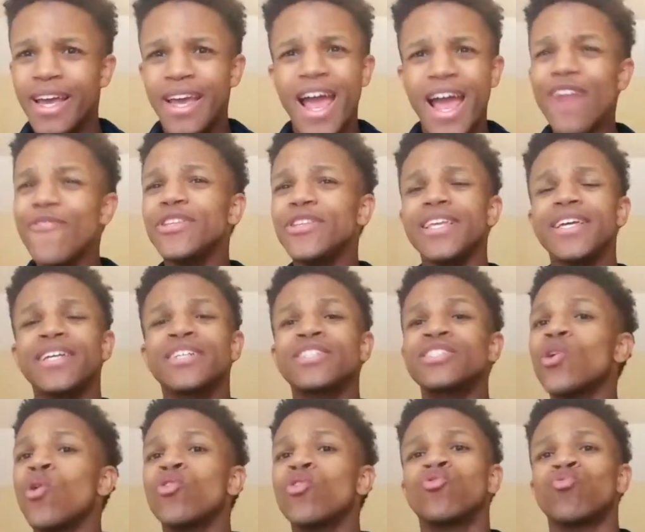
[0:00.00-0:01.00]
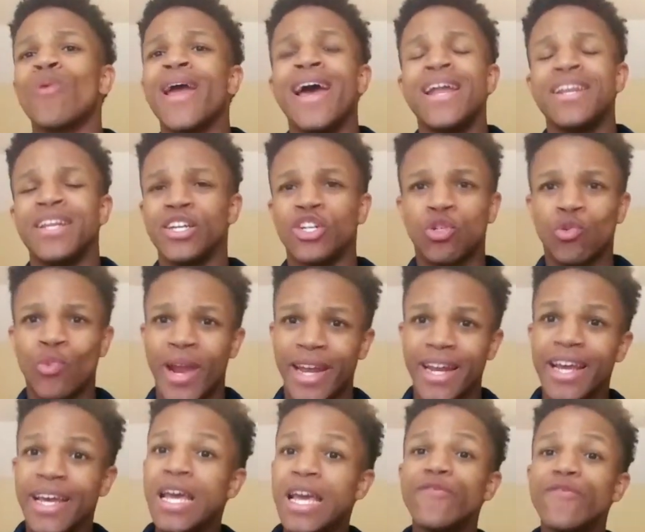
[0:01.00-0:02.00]
Everything's so grand and great.
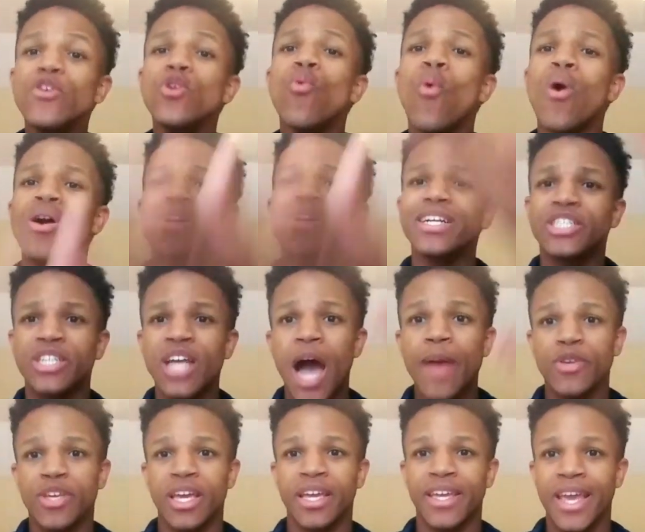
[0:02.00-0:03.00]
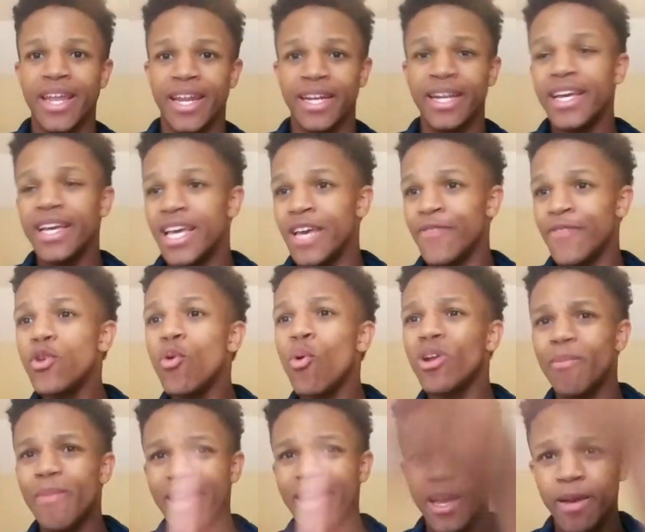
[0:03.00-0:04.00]
If you want a job, you can get it. If you want to
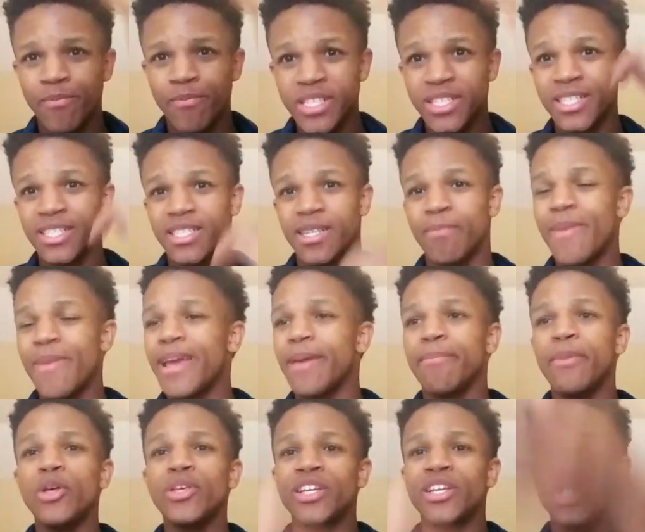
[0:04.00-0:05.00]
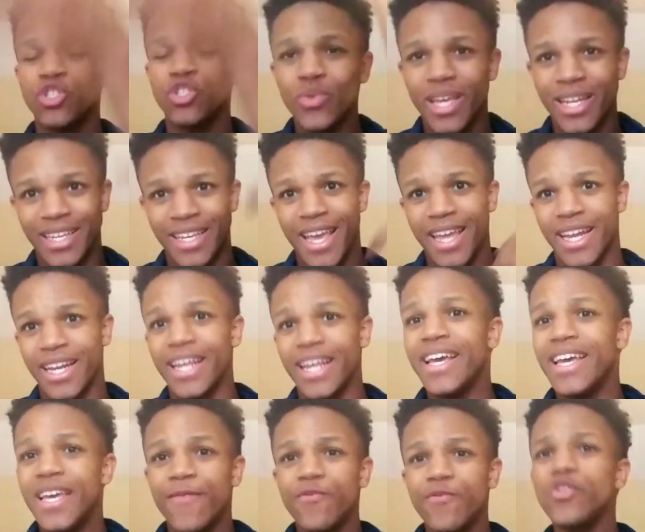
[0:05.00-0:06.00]
make a business and make millions, you can get it.
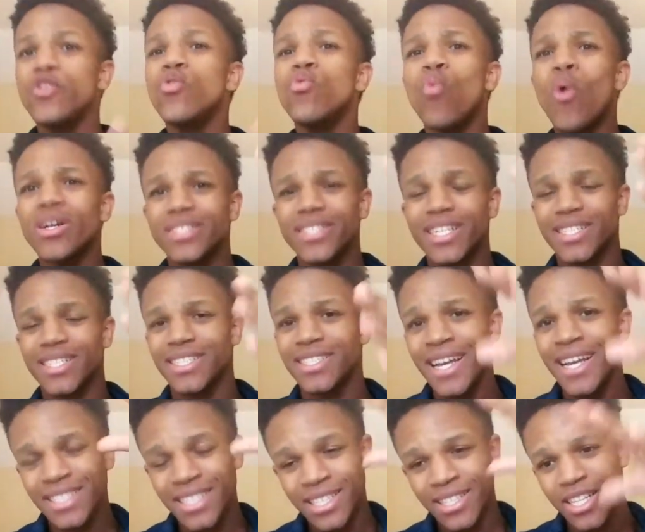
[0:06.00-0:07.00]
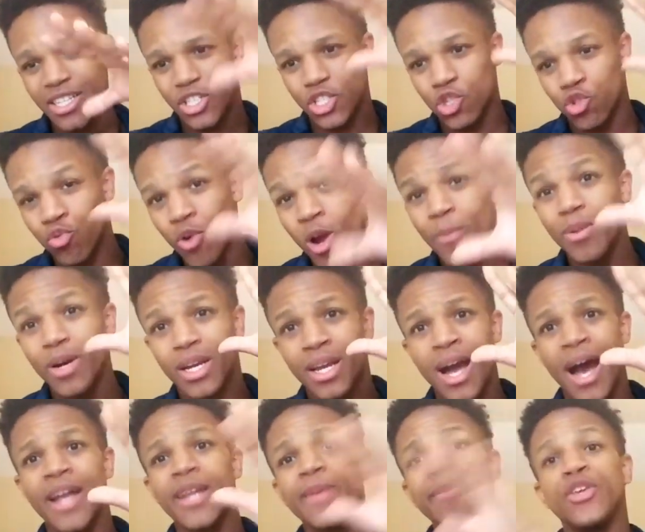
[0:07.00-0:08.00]
If you want success in this Trump
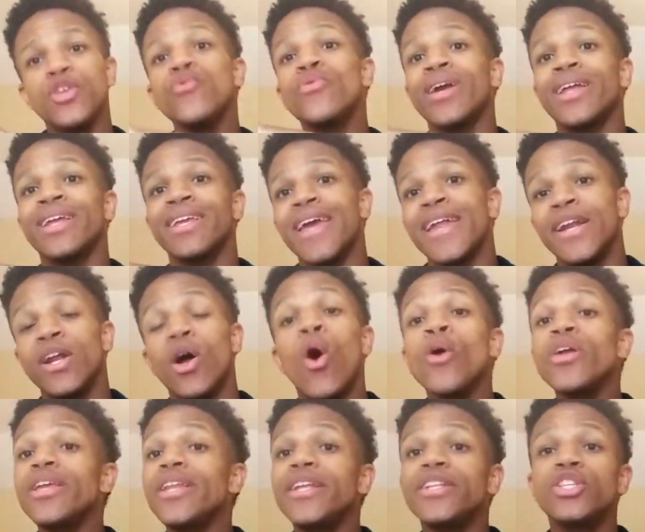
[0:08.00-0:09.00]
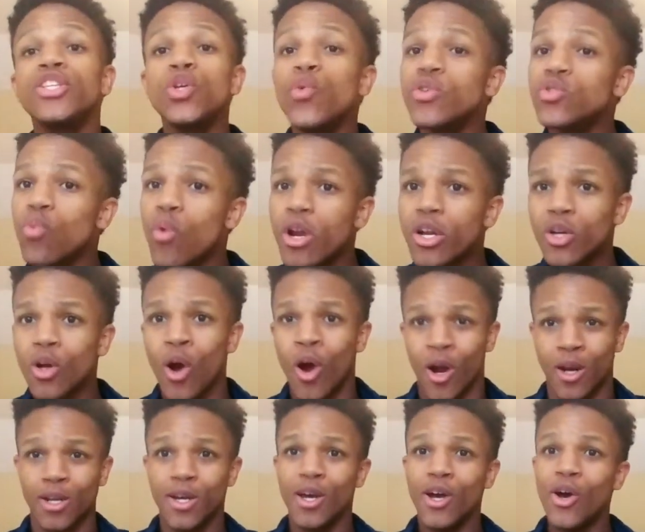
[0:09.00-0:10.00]
economy, you can get it. All you need to do is work
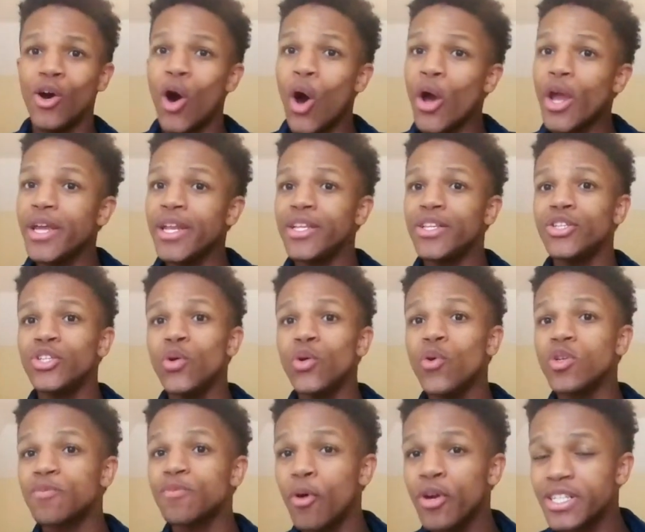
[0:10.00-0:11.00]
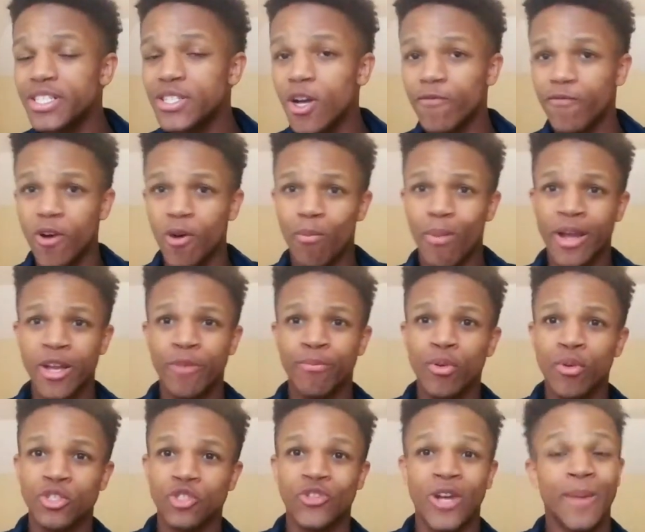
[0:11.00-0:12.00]
hard. All you need to do is pull yourself up by your
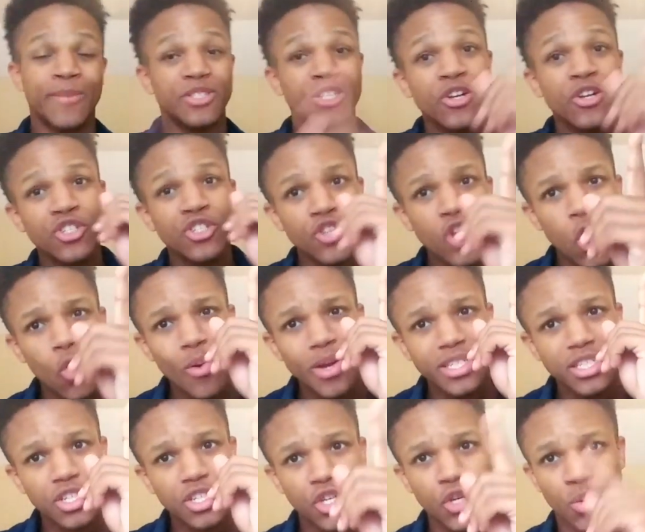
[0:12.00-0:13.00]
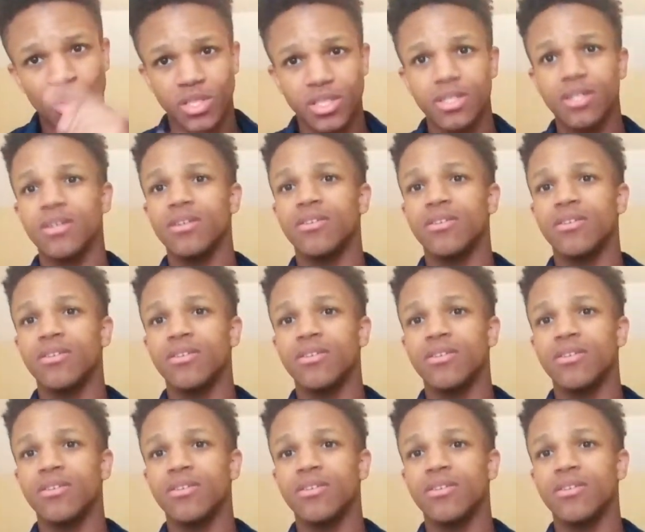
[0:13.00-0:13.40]
bootstraps. There's no excuse.